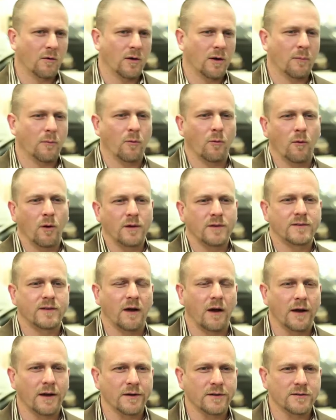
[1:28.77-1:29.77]
number one,
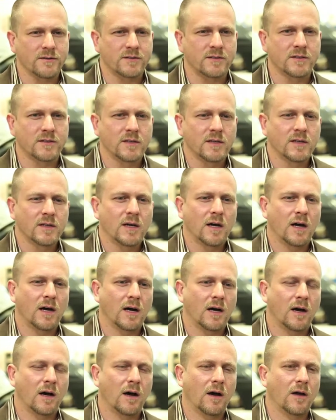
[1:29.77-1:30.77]
tires.
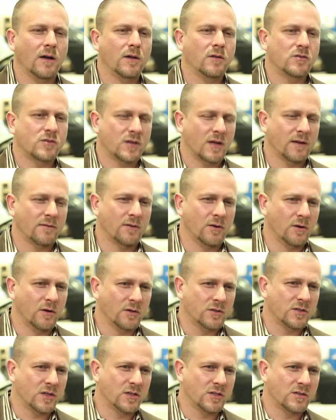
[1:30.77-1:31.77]
You should have an
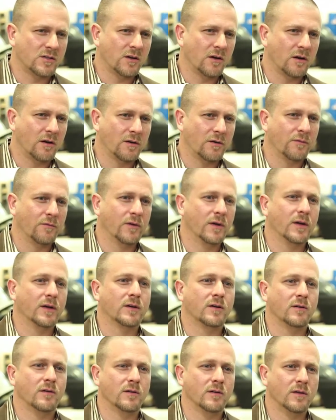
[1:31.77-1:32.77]
oil change done on your
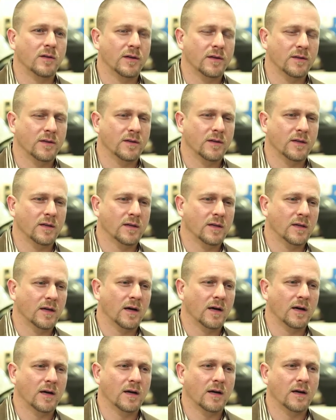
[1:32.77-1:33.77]
vehicle in
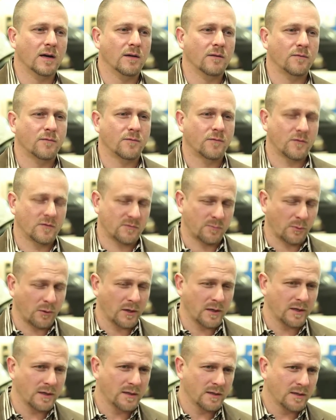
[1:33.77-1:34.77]
the
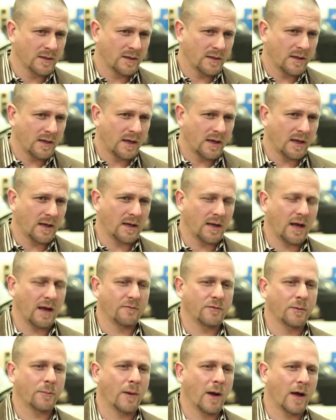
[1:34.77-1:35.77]
spring, and
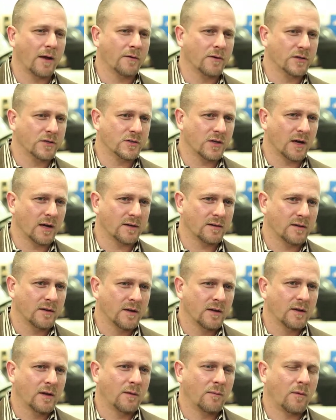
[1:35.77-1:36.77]
have your battery checked.
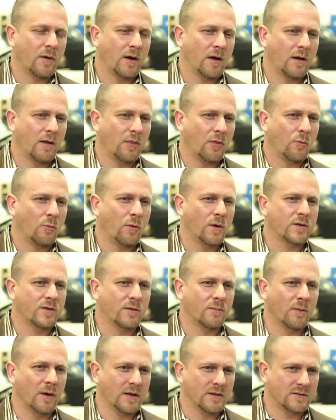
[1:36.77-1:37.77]
The
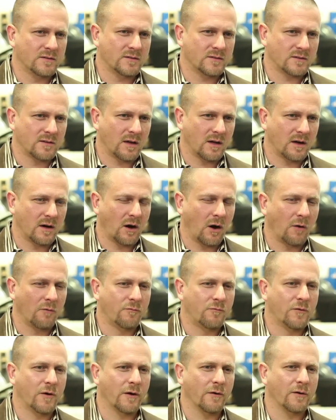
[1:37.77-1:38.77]
winter months are
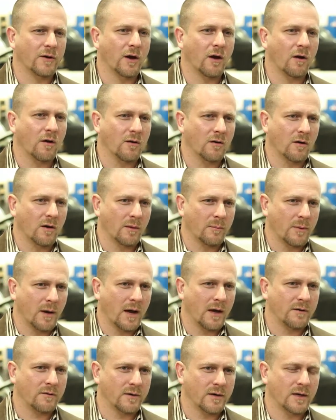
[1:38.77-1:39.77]
very hard on a
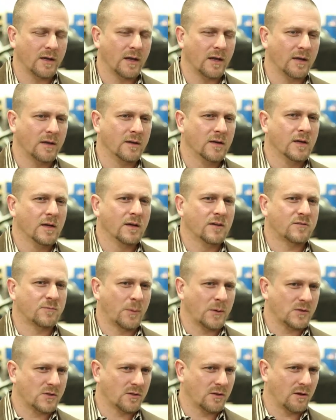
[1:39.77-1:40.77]
battery, and
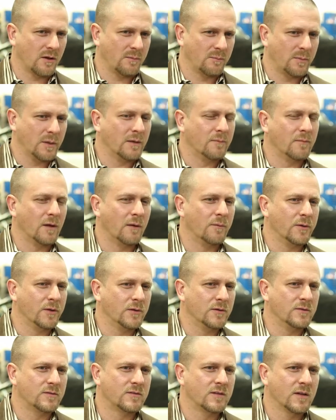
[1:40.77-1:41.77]
especially on
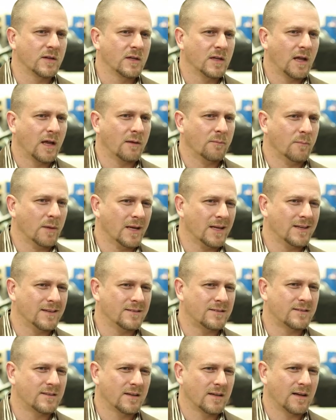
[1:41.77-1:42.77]
BMWs and
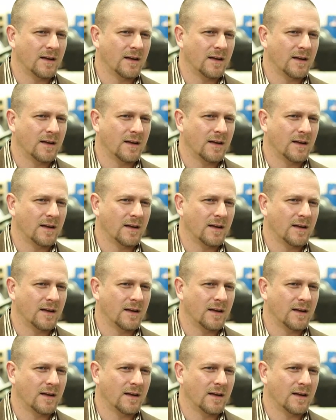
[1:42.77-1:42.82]
Minis,